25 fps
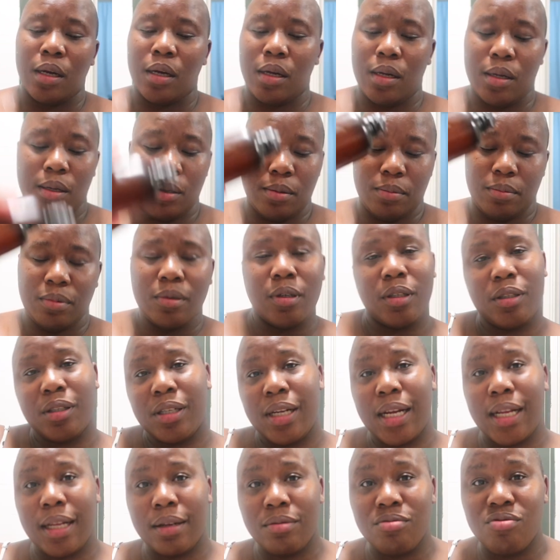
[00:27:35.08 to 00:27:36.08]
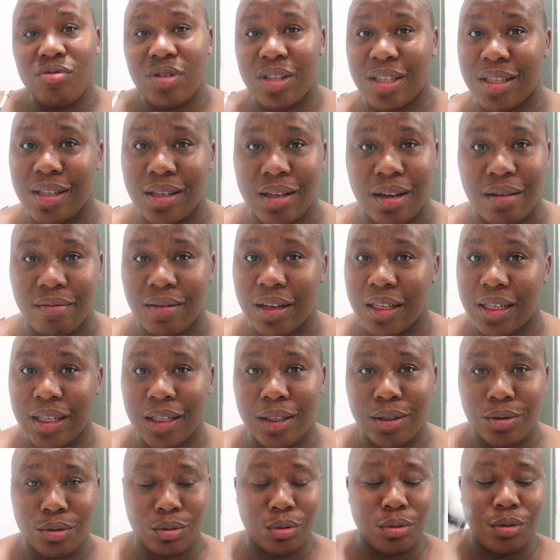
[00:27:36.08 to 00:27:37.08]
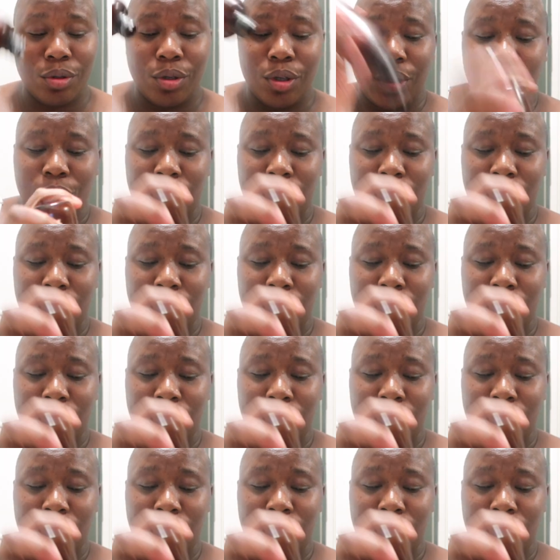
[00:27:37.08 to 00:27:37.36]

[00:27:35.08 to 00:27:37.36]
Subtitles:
Another routine I've added though